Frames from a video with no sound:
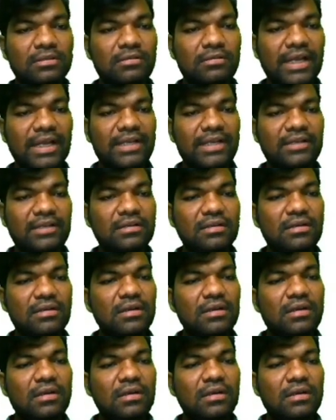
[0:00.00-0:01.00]
Right?
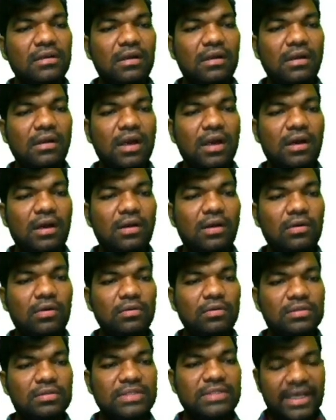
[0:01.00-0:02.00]

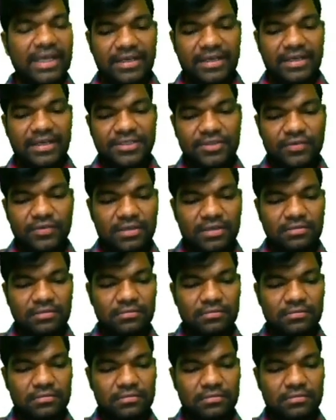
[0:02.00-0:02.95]
Now checklist 1.